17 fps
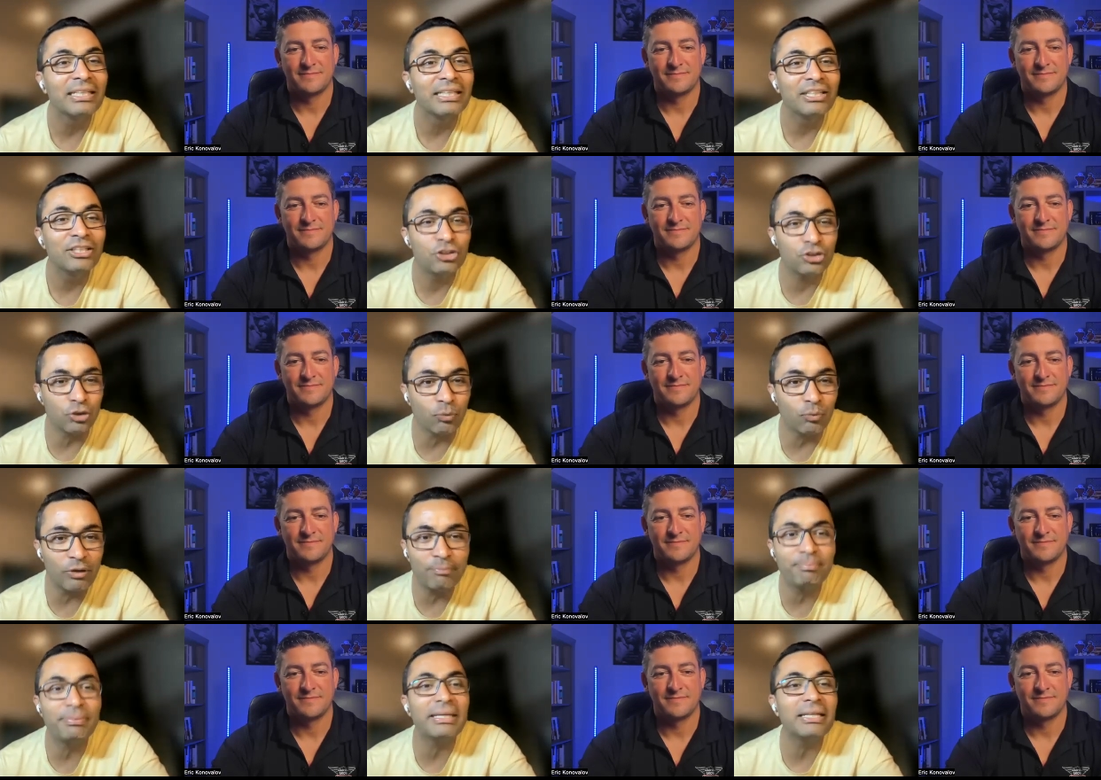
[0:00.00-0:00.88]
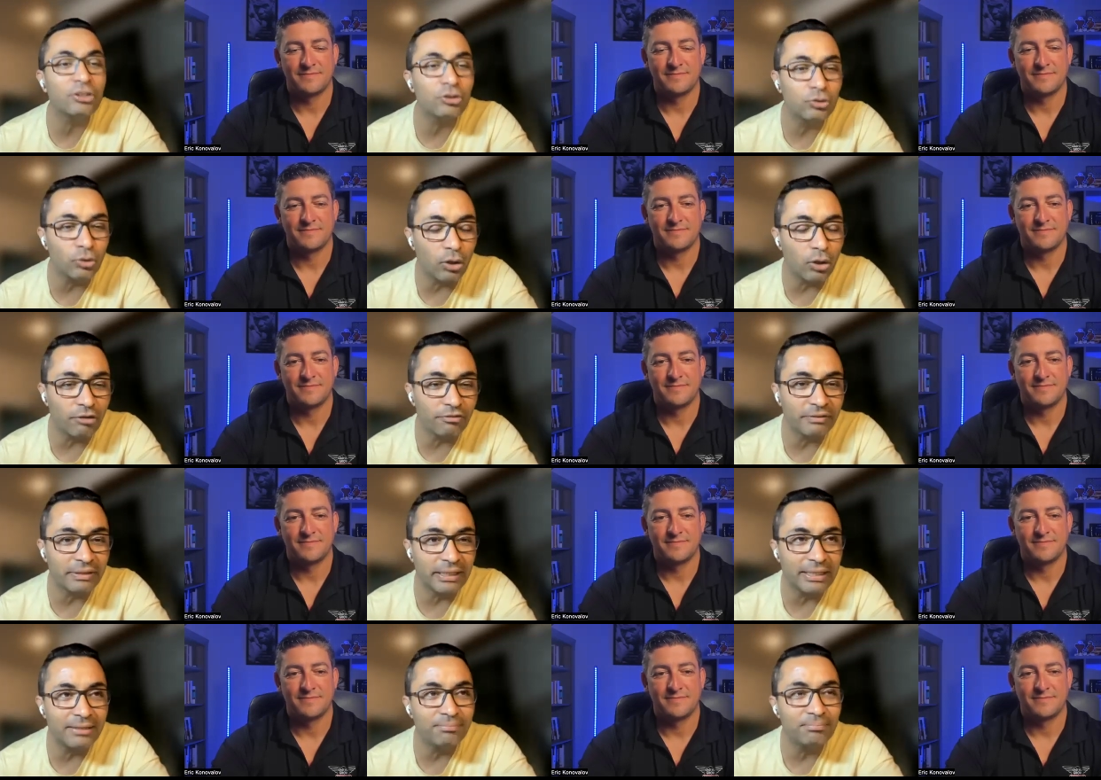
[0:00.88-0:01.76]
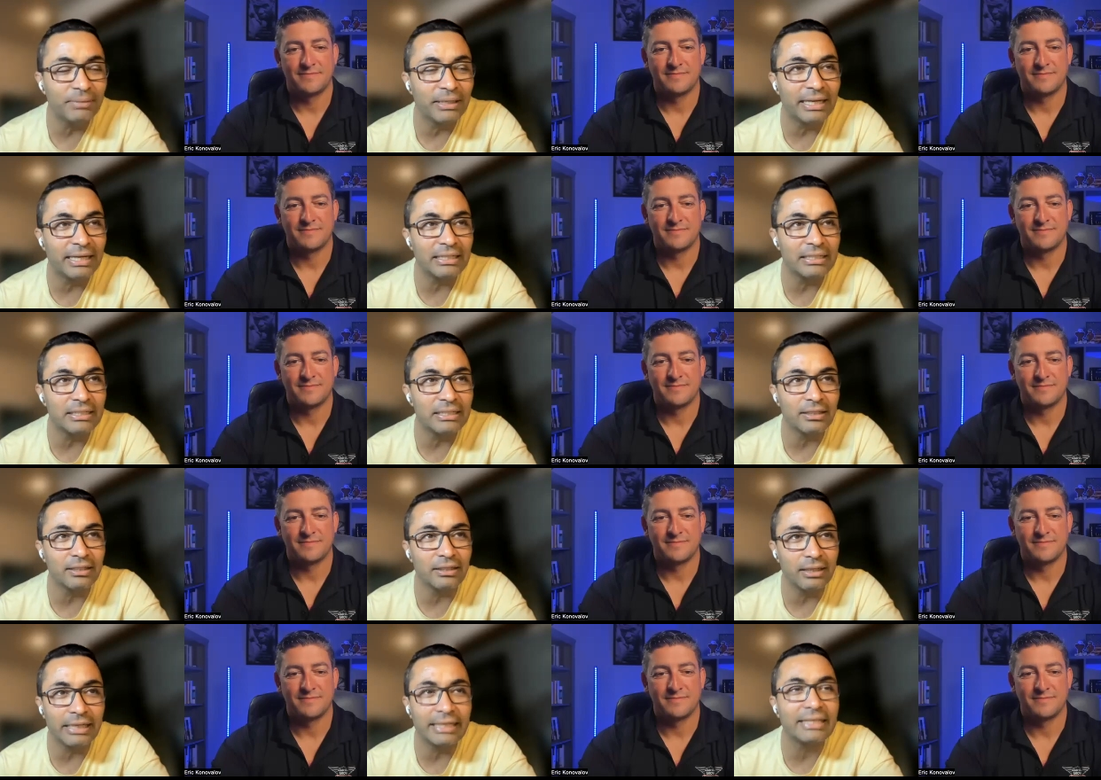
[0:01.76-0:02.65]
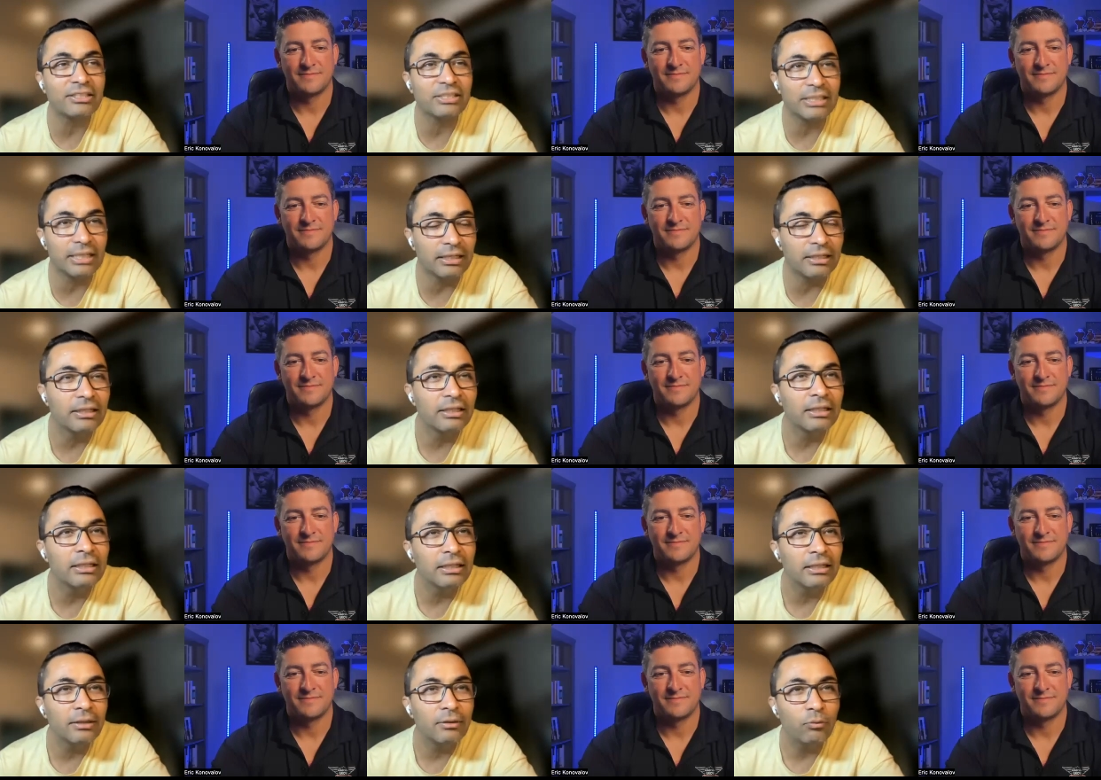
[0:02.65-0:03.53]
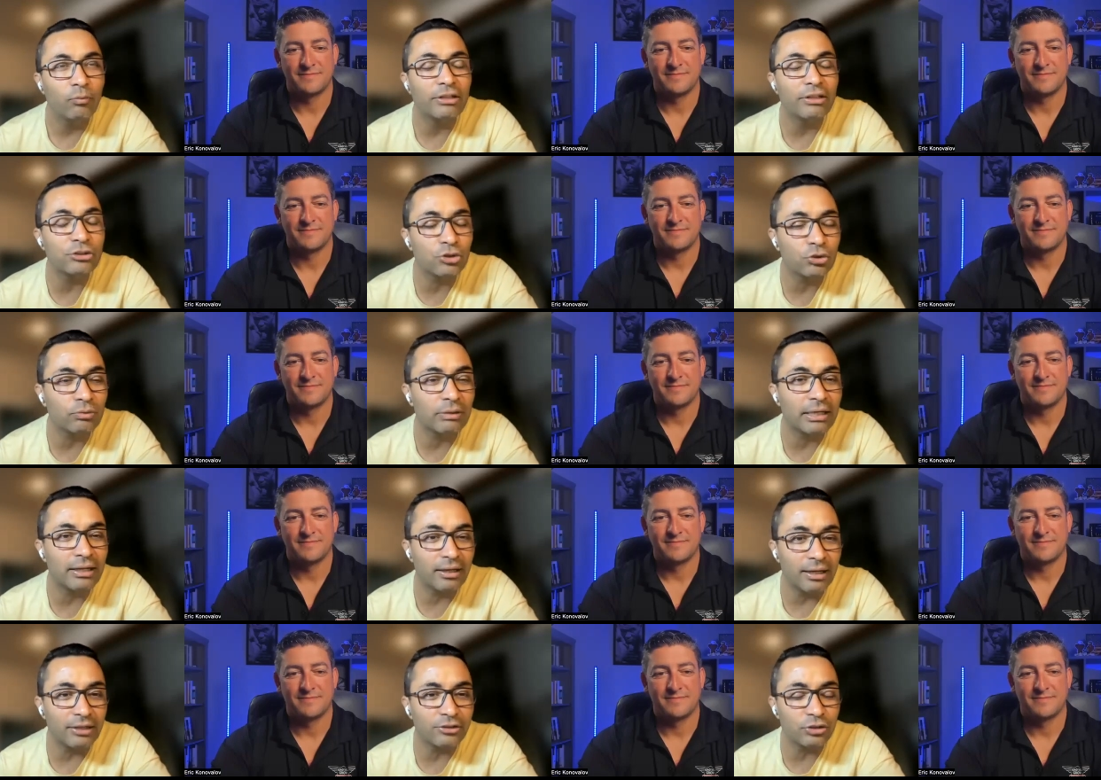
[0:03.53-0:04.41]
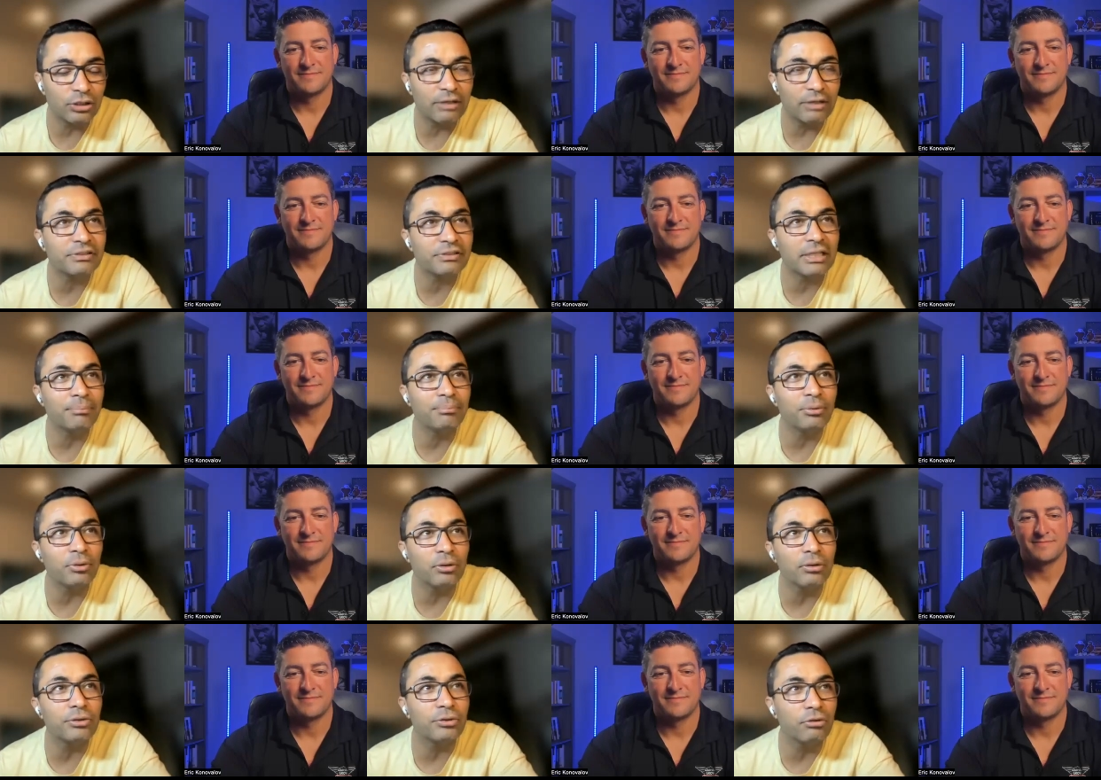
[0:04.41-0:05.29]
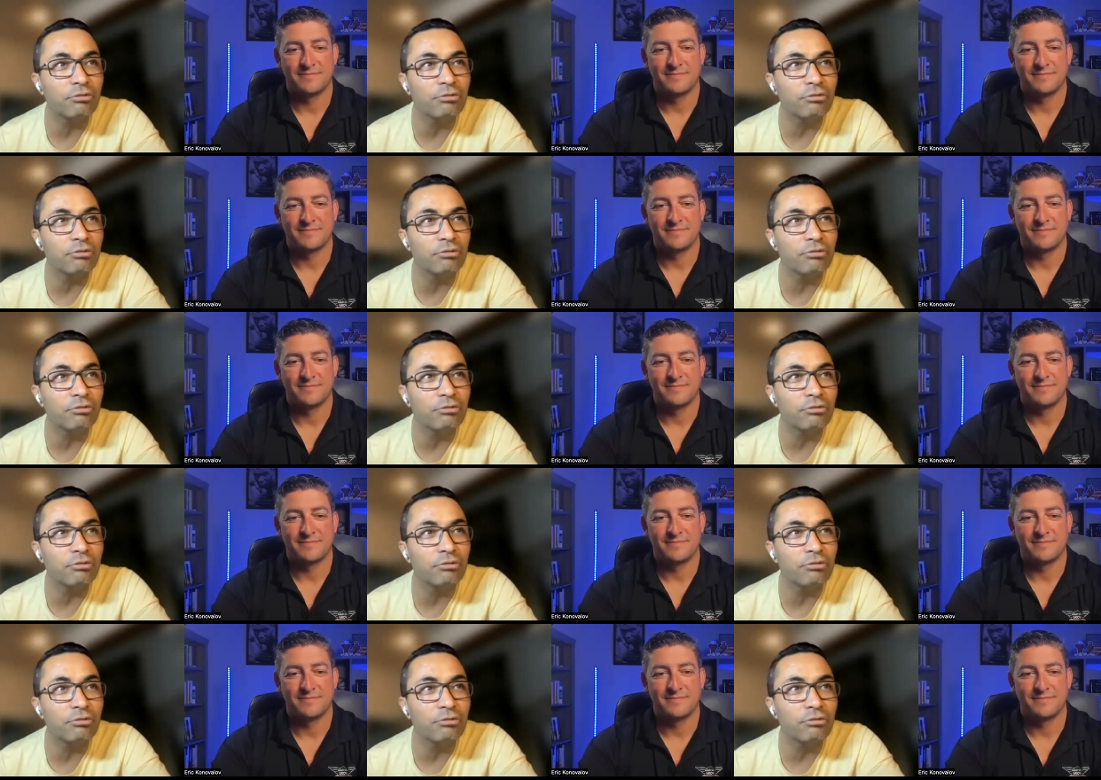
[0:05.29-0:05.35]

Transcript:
Speaker 1: So we've been through all of that. And uh, like I said, once you run a large enough sample, you'll